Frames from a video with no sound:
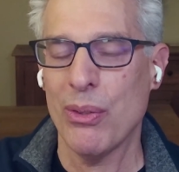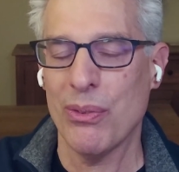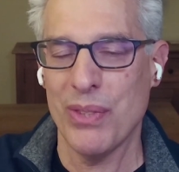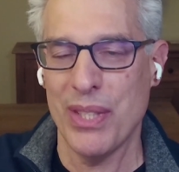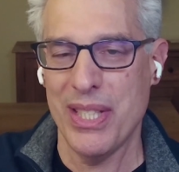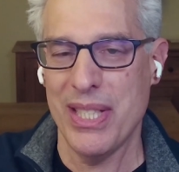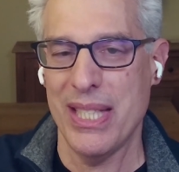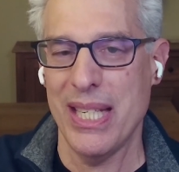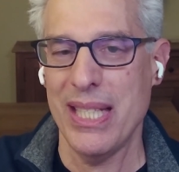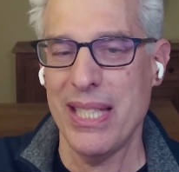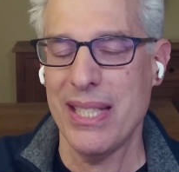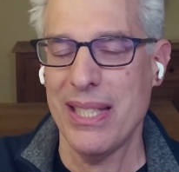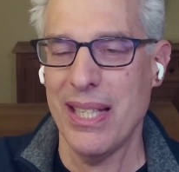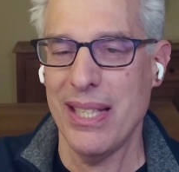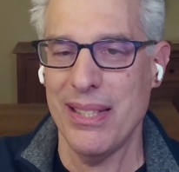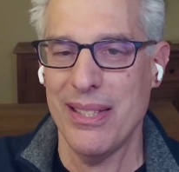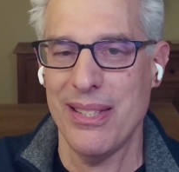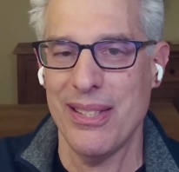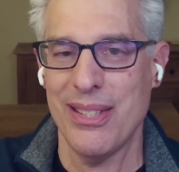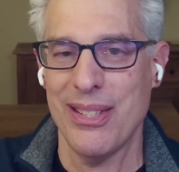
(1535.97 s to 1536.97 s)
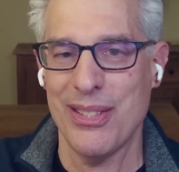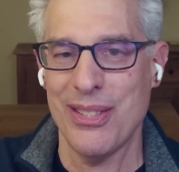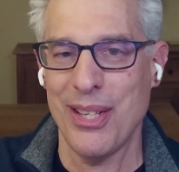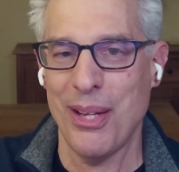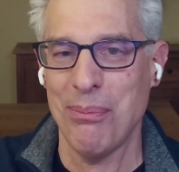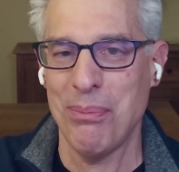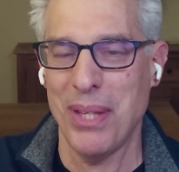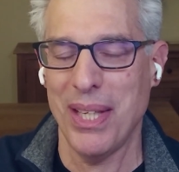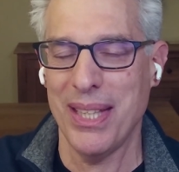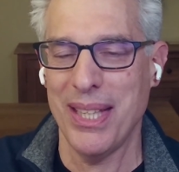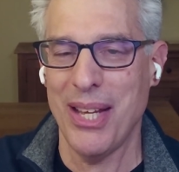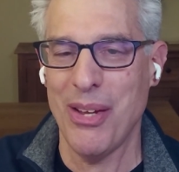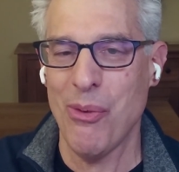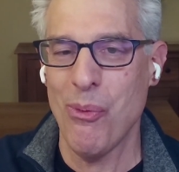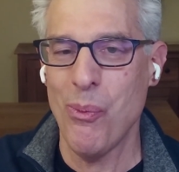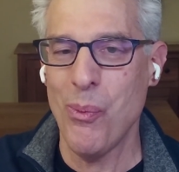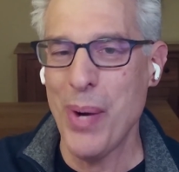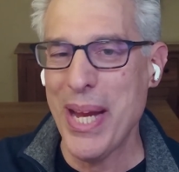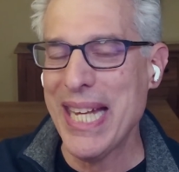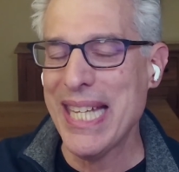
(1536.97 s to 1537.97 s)
resistance to something that
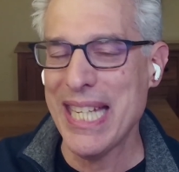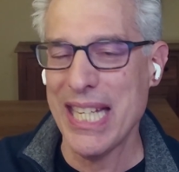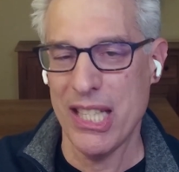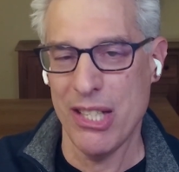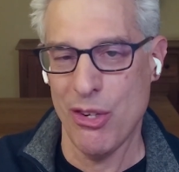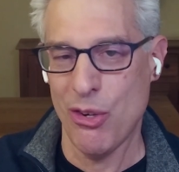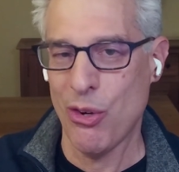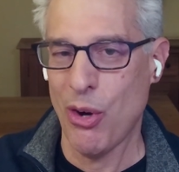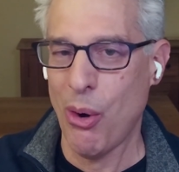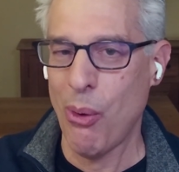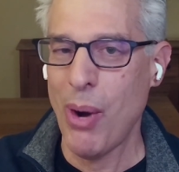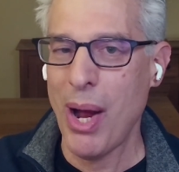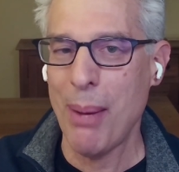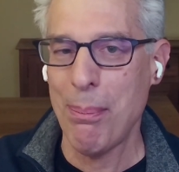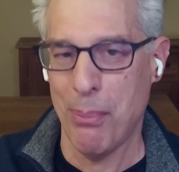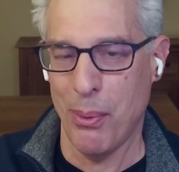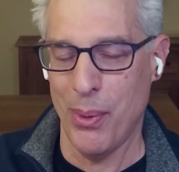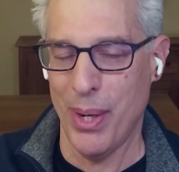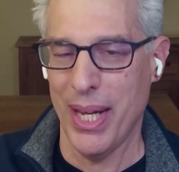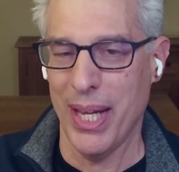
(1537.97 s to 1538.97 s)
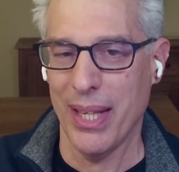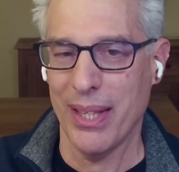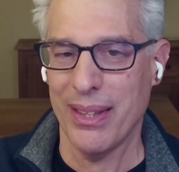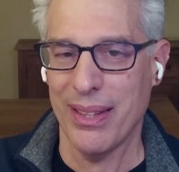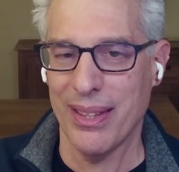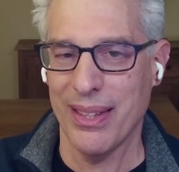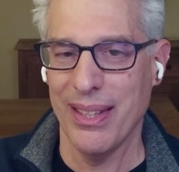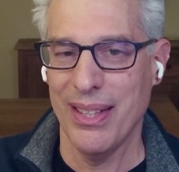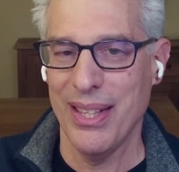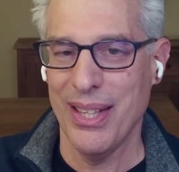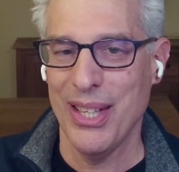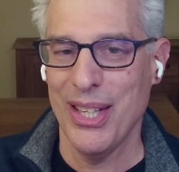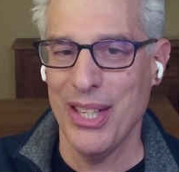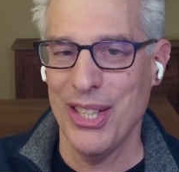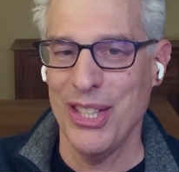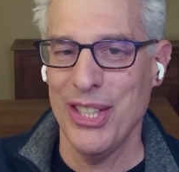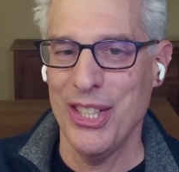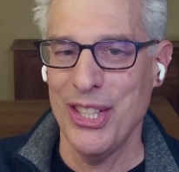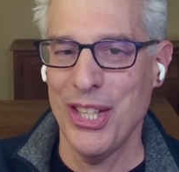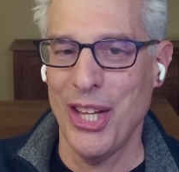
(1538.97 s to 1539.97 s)
we didn't grow up with,
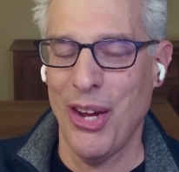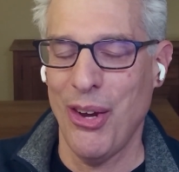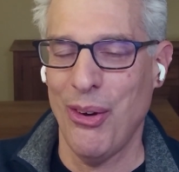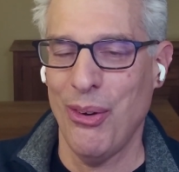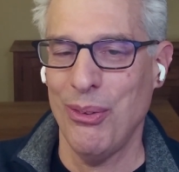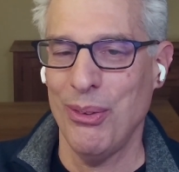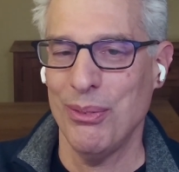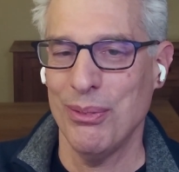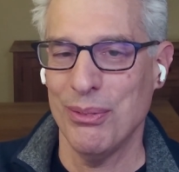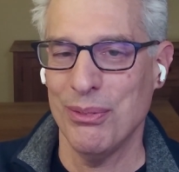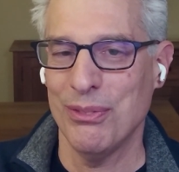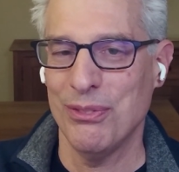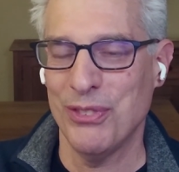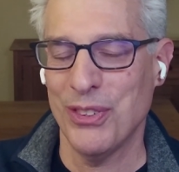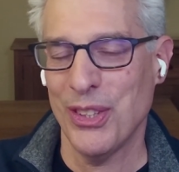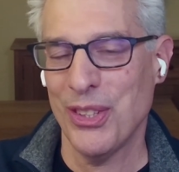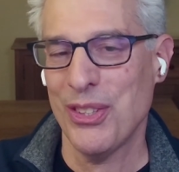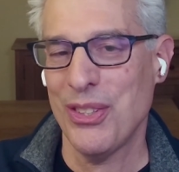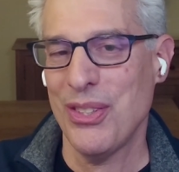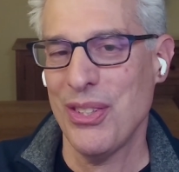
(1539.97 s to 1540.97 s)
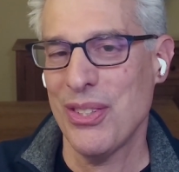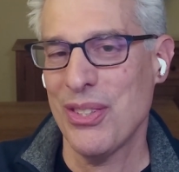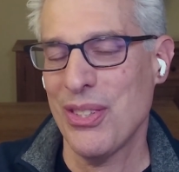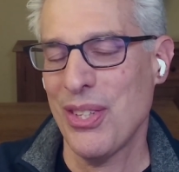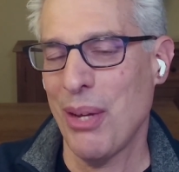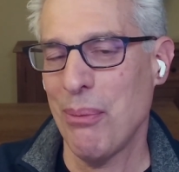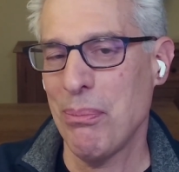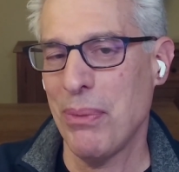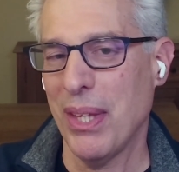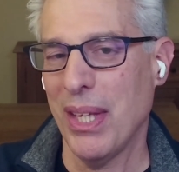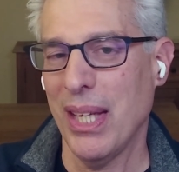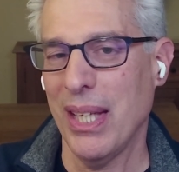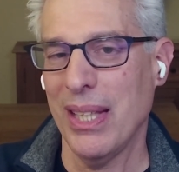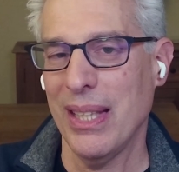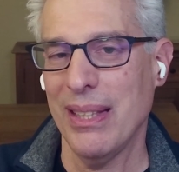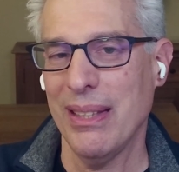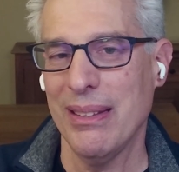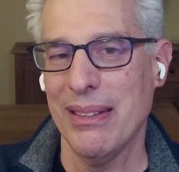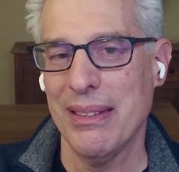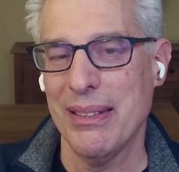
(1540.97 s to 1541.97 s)
versus
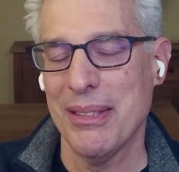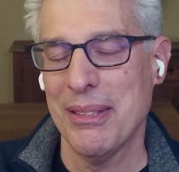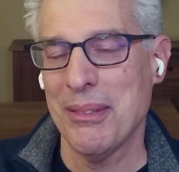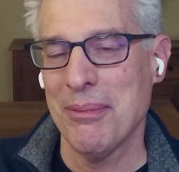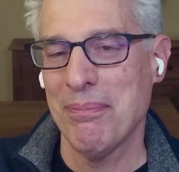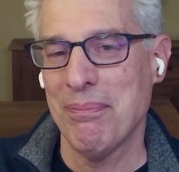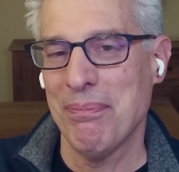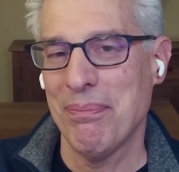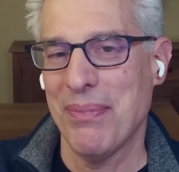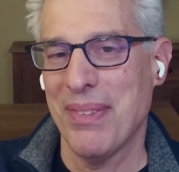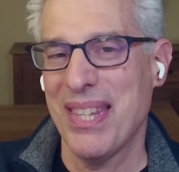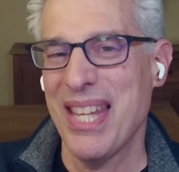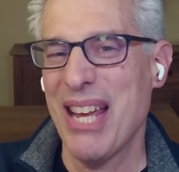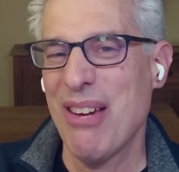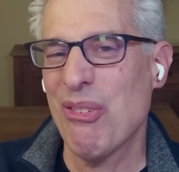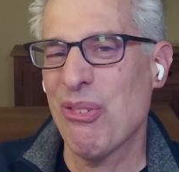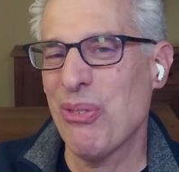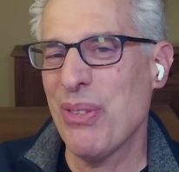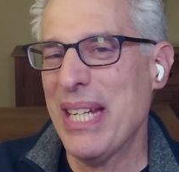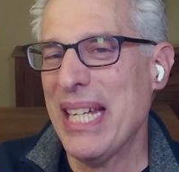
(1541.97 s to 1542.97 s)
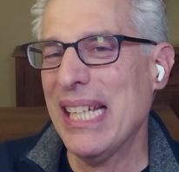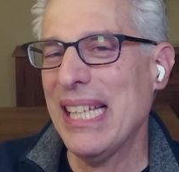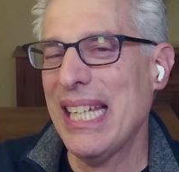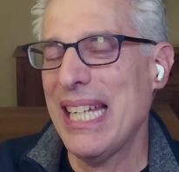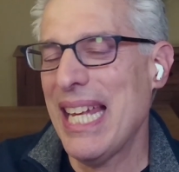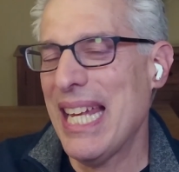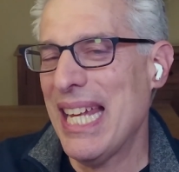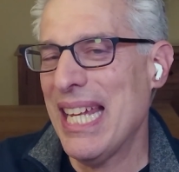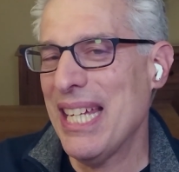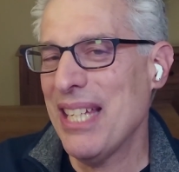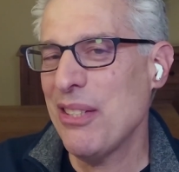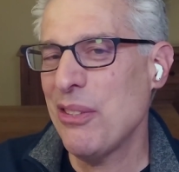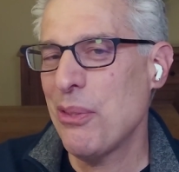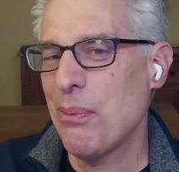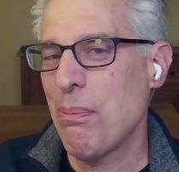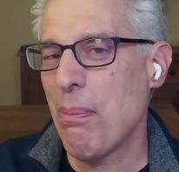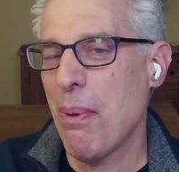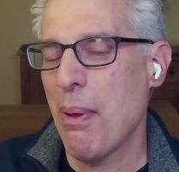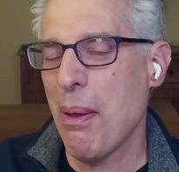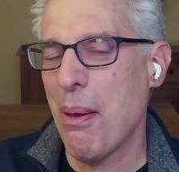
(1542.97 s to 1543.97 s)
something that really
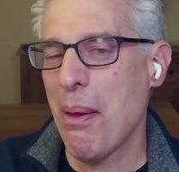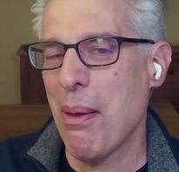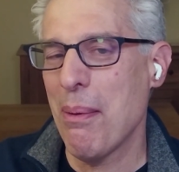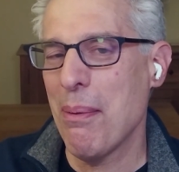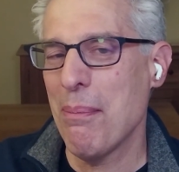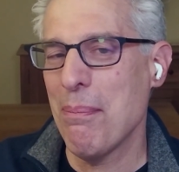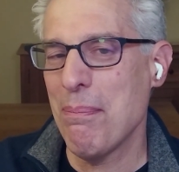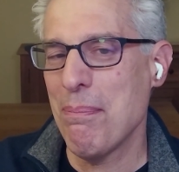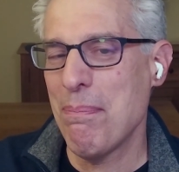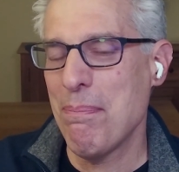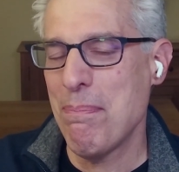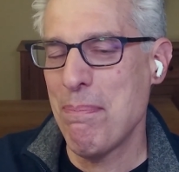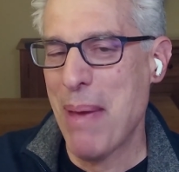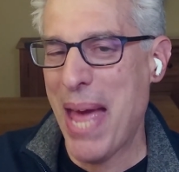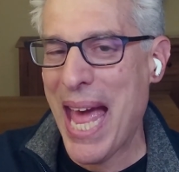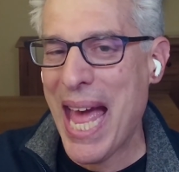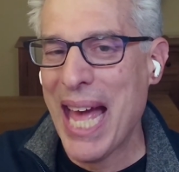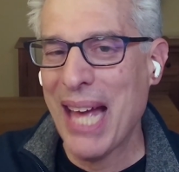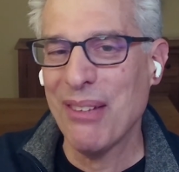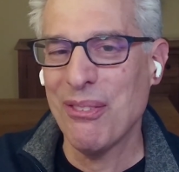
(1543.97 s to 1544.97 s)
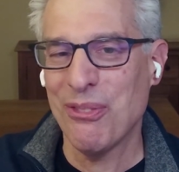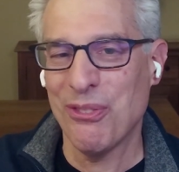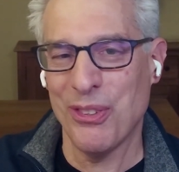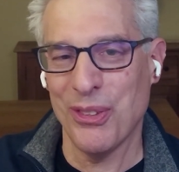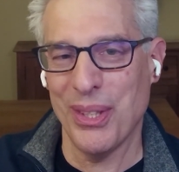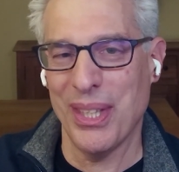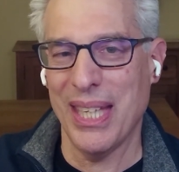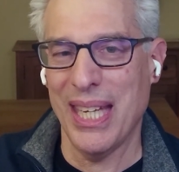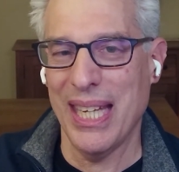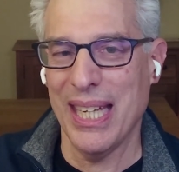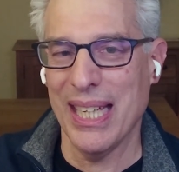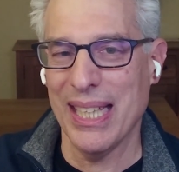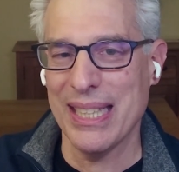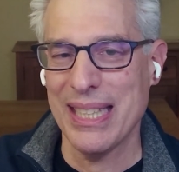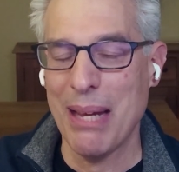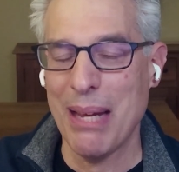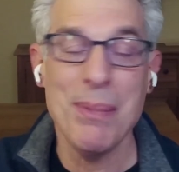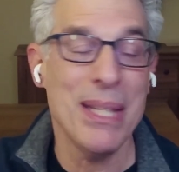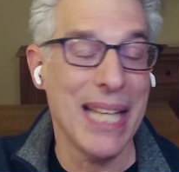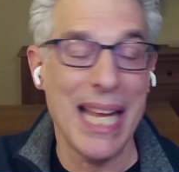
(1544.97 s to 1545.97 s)
is bad for the
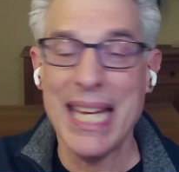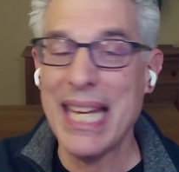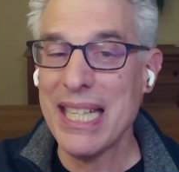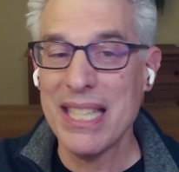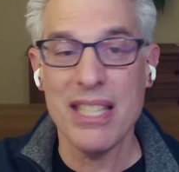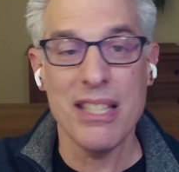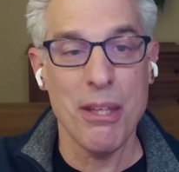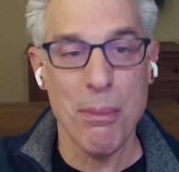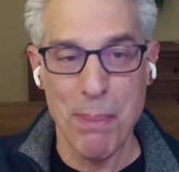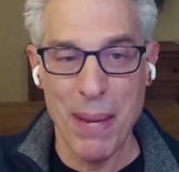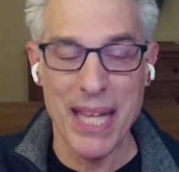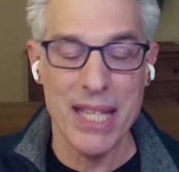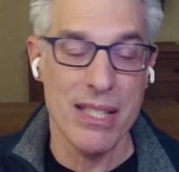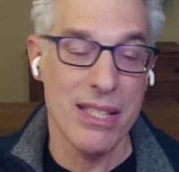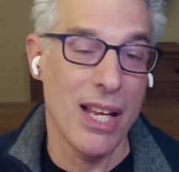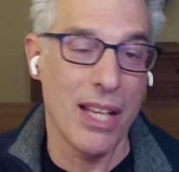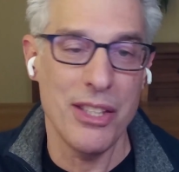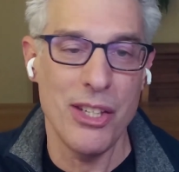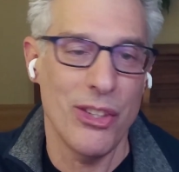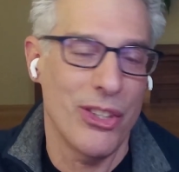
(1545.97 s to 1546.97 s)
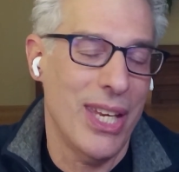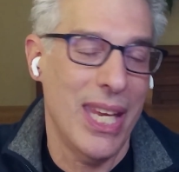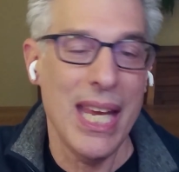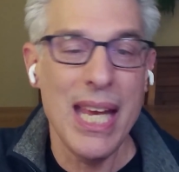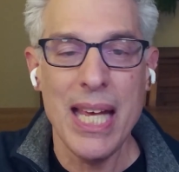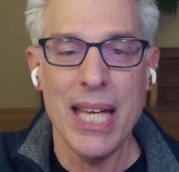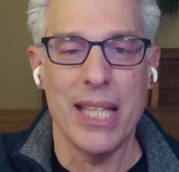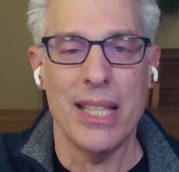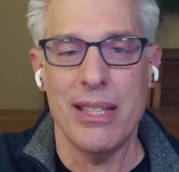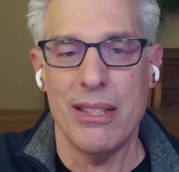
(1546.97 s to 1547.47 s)
kids. I mean, I guess it depends on your kid